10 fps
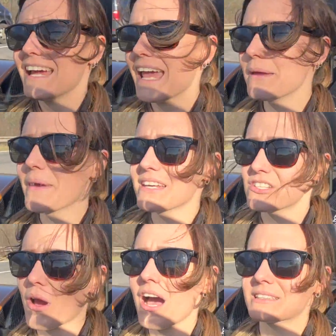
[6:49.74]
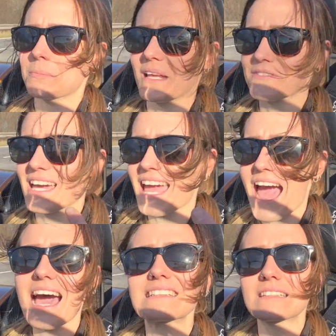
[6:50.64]
it makes you hard to believe that it
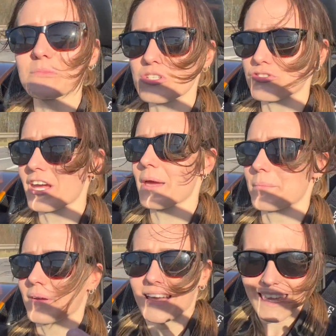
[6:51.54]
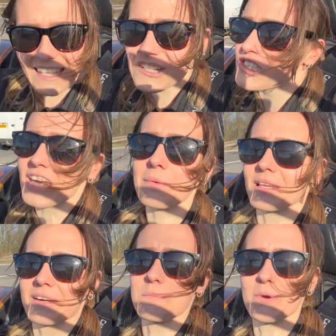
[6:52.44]
has as much grip. It's shaped
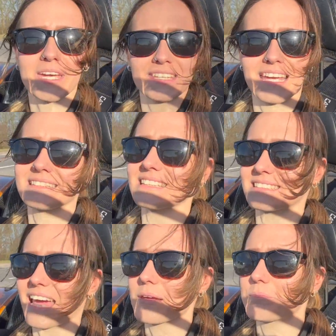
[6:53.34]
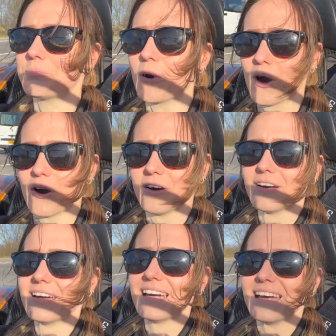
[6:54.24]
like a brick at the end of the day, but
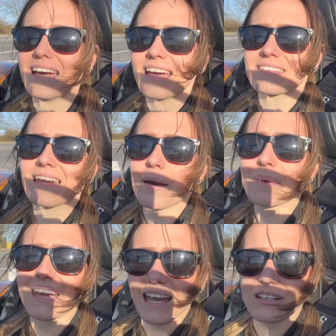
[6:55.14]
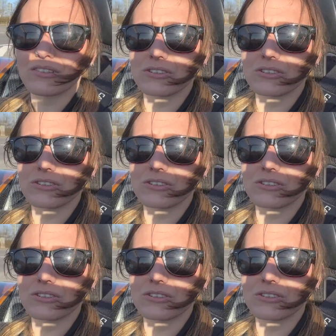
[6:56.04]
that mechanical